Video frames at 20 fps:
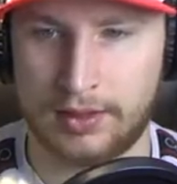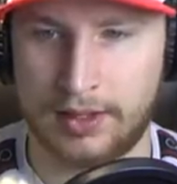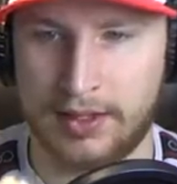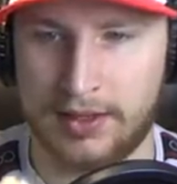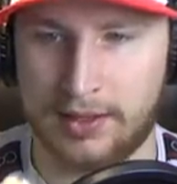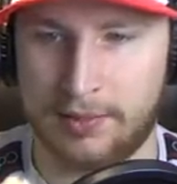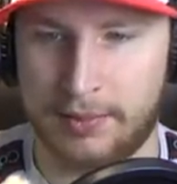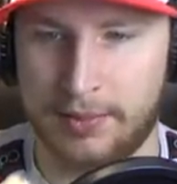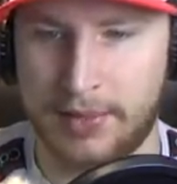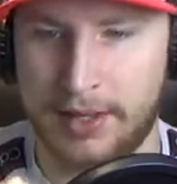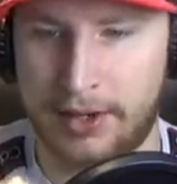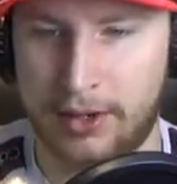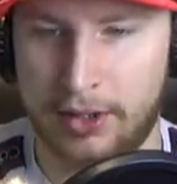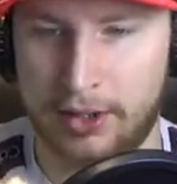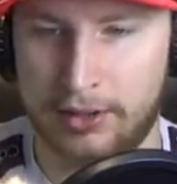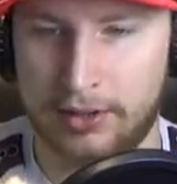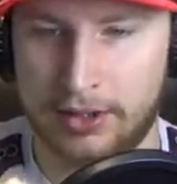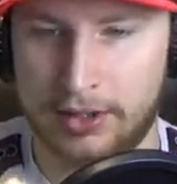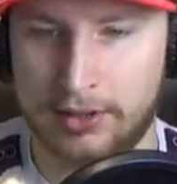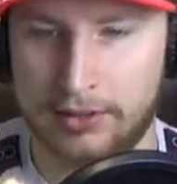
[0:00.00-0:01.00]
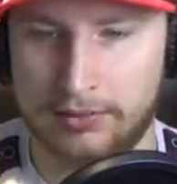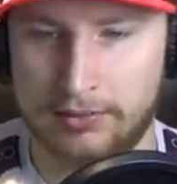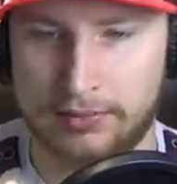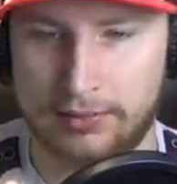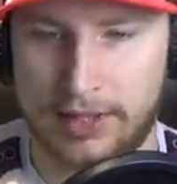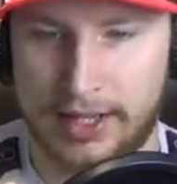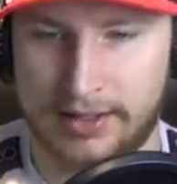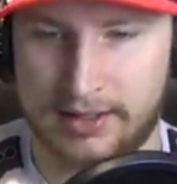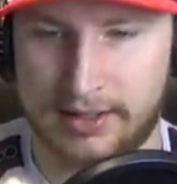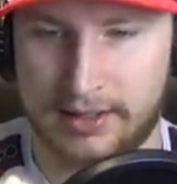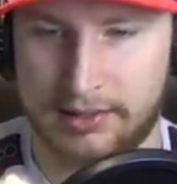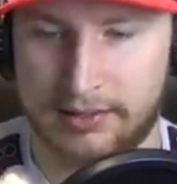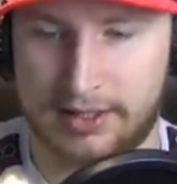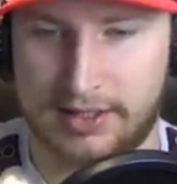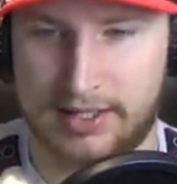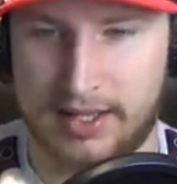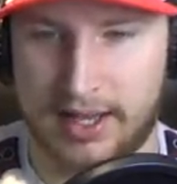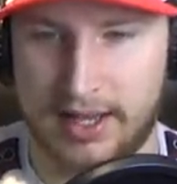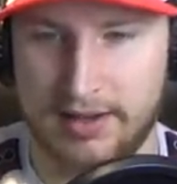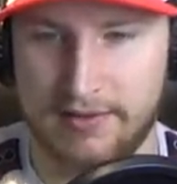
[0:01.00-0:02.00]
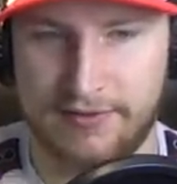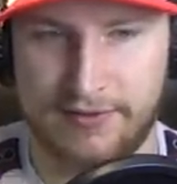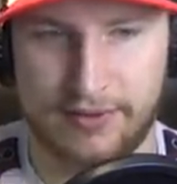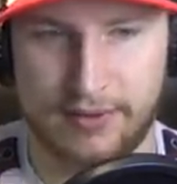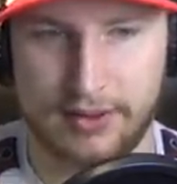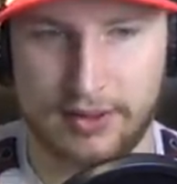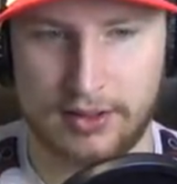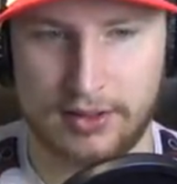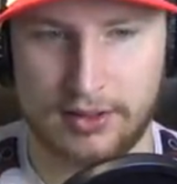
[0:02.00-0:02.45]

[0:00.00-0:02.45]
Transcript: In the middle. That's a save?